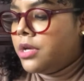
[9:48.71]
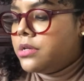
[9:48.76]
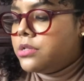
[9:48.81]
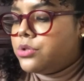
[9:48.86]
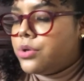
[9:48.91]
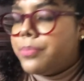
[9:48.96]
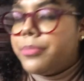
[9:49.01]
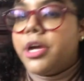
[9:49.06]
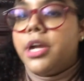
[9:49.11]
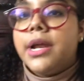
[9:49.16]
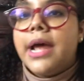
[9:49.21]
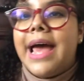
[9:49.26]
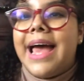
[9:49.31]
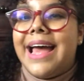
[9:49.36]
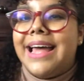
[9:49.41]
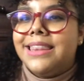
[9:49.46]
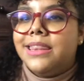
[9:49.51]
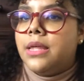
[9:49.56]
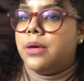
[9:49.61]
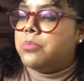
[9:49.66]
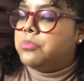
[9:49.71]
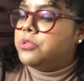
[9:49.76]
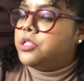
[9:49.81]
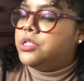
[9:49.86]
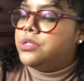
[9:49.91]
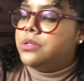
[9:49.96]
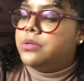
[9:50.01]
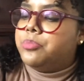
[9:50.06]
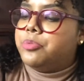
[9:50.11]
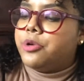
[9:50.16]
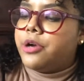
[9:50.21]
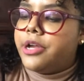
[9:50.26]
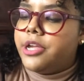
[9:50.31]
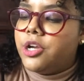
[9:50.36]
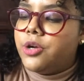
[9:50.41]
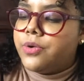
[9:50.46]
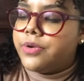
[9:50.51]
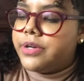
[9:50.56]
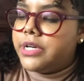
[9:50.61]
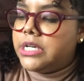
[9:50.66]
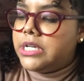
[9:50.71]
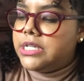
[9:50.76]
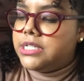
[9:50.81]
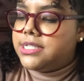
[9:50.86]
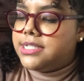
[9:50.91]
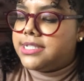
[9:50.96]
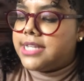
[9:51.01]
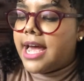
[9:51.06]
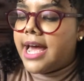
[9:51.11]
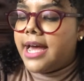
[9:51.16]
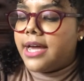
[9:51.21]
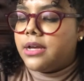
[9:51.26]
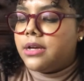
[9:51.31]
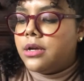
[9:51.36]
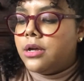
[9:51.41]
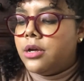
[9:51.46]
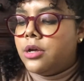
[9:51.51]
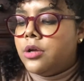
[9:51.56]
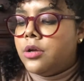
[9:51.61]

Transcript: so I'm gonna add them to the priority stack,